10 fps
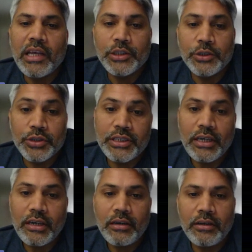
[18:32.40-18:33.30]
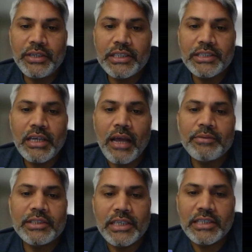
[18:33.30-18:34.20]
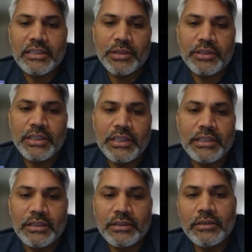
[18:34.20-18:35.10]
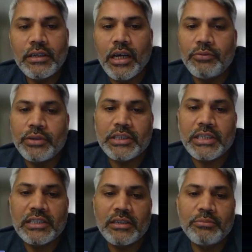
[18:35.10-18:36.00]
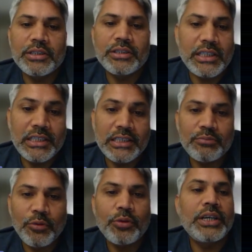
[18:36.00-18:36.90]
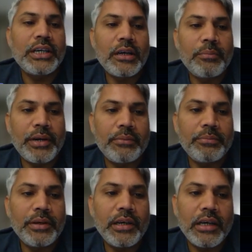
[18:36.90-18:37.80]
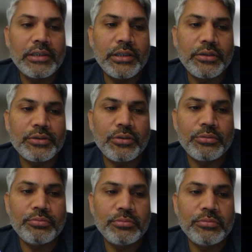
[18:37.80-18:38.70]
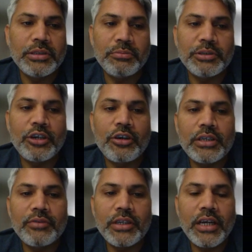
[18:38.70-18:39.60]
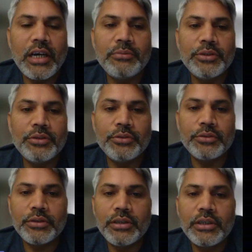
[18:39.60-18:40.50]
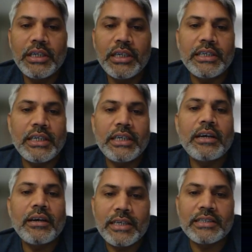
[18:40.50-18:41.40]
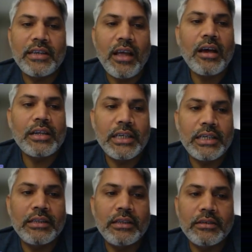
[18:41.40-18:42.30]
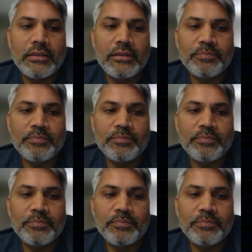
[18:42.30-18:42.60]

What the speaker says: We still have a stage number 3 here. Stage number 3 is more data prep. So in majority of the time, your data is not in the